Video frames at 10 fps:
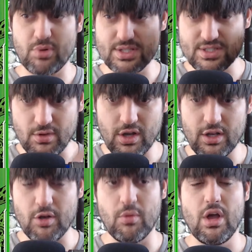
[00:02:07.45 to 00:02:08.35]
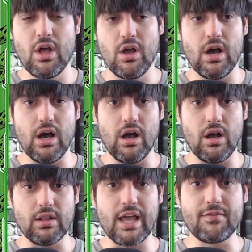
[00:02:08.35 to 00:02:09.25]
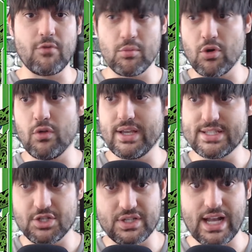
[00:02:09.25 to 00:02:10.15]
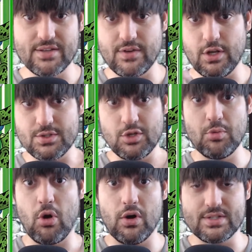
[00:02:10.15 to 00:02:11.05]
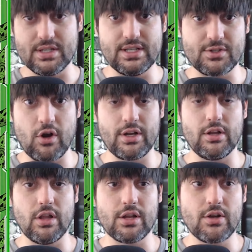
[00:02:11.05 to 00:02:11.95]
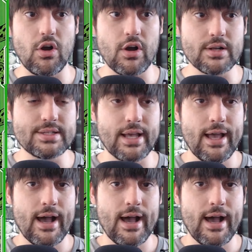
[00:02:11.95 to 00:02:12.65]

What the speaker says: plus Lifeform Brolys, and just kind of snowball into discarding a lot of cards.